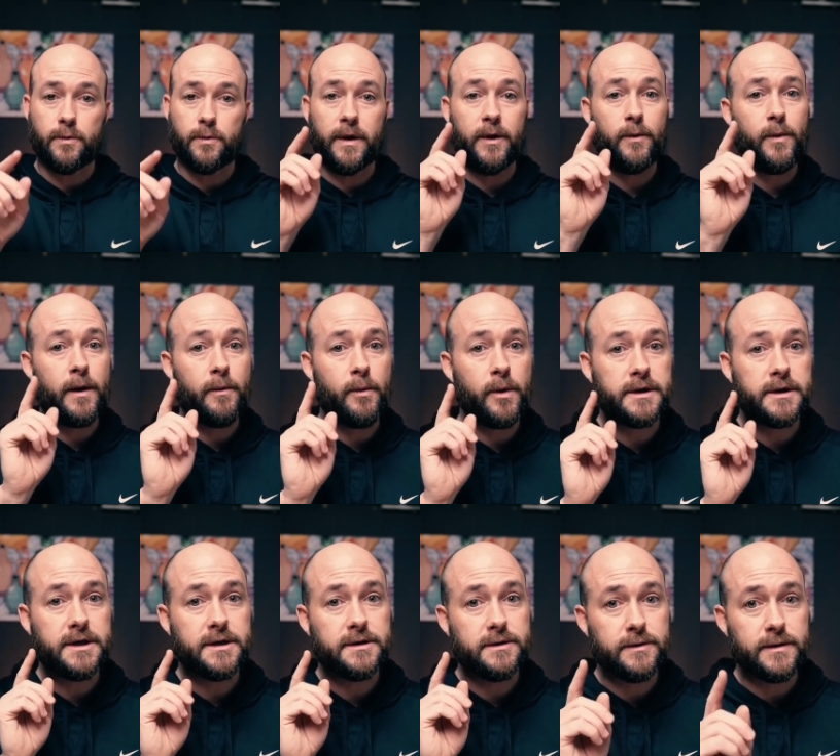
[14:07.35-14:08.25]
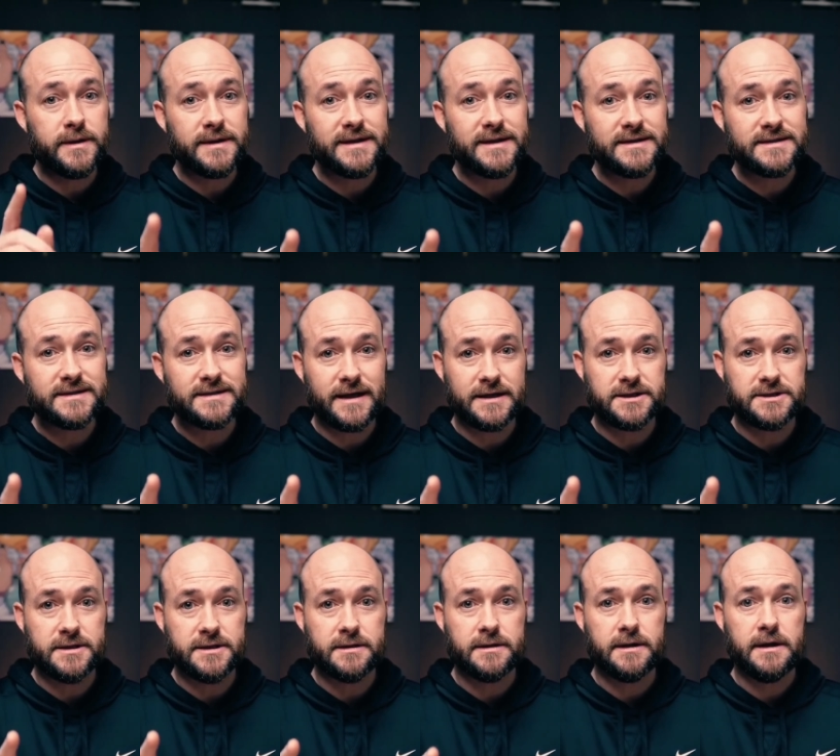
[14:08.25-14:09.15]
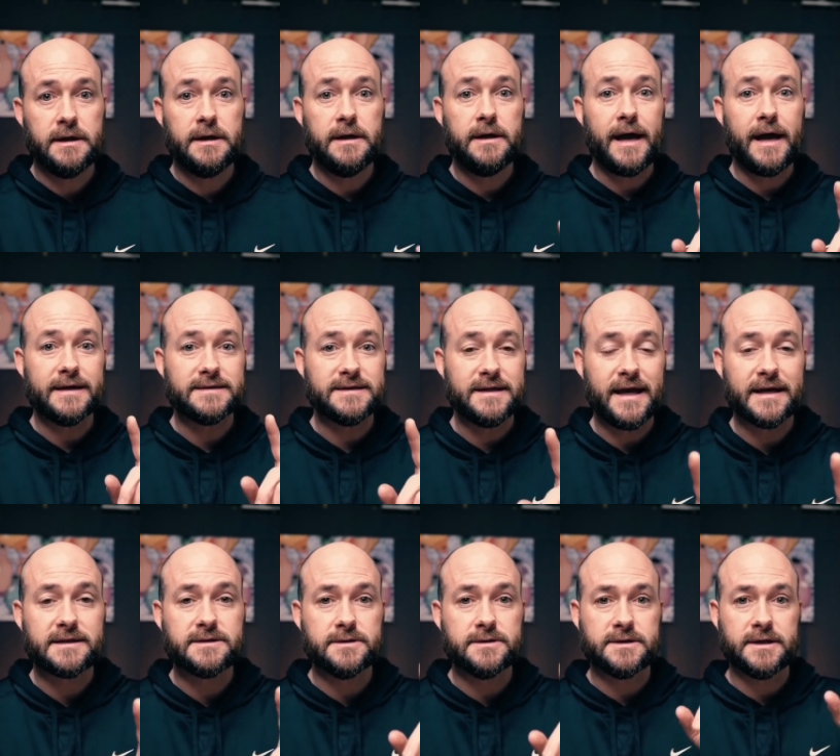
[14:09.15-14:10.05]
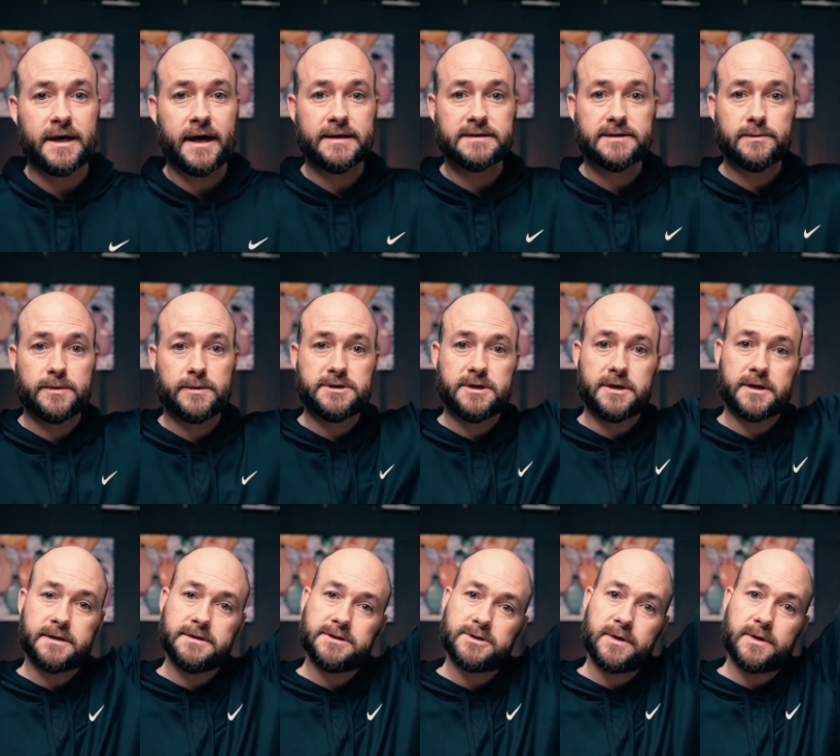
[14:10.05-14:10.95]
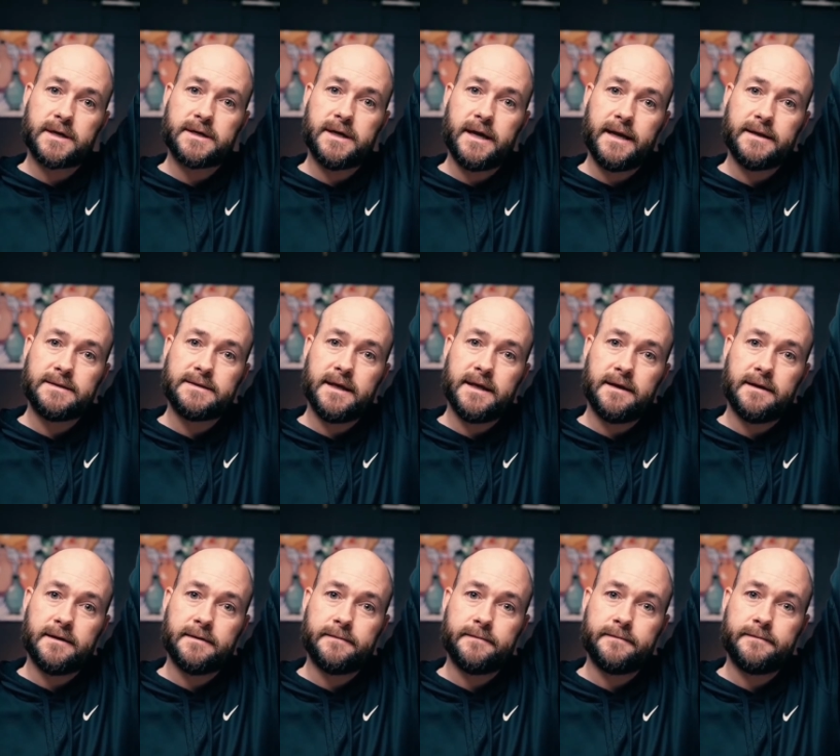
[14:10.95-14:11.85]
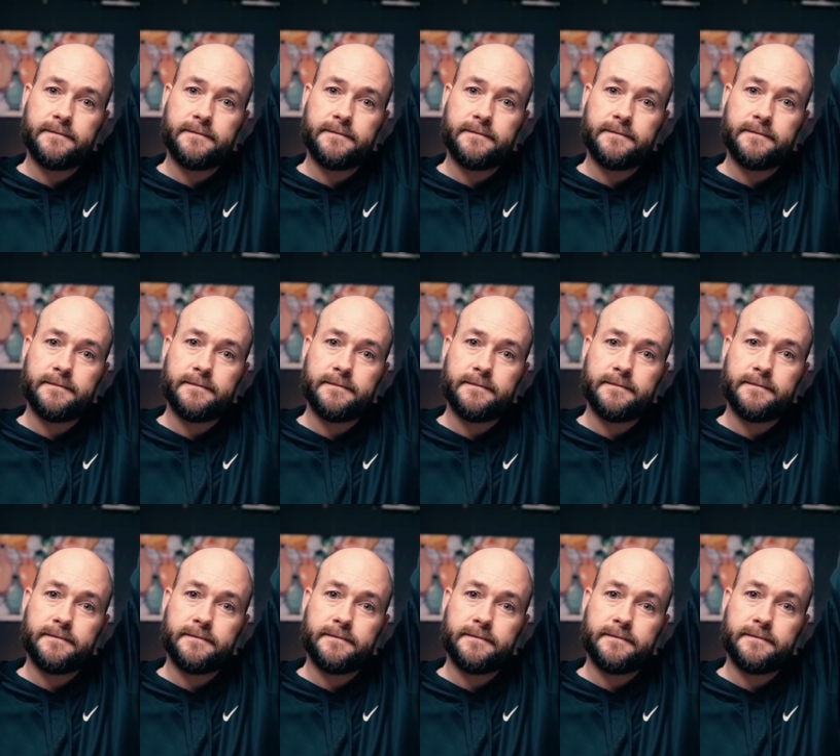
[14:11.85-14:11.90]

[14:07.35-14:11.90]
What do I want you to do in this session as an exercise? I want you to construct an antenna.